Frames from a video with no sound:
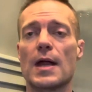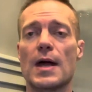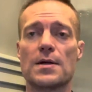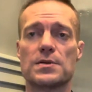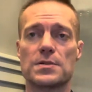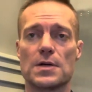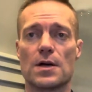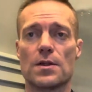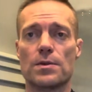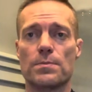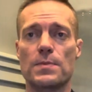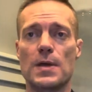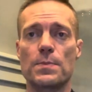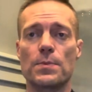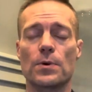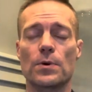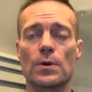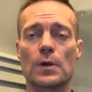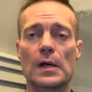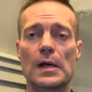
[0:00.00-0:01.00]
out to other
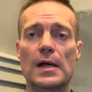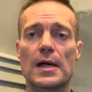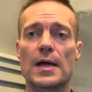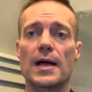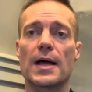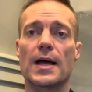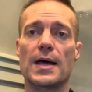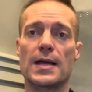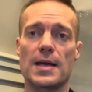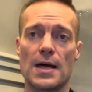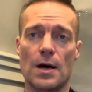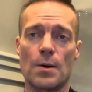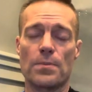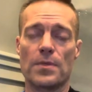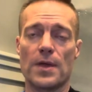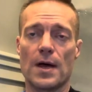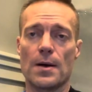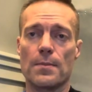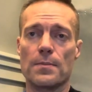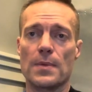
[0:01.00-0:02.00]
people and help
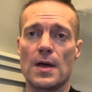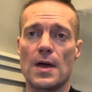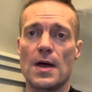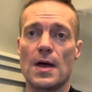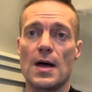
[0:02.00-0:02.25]
them.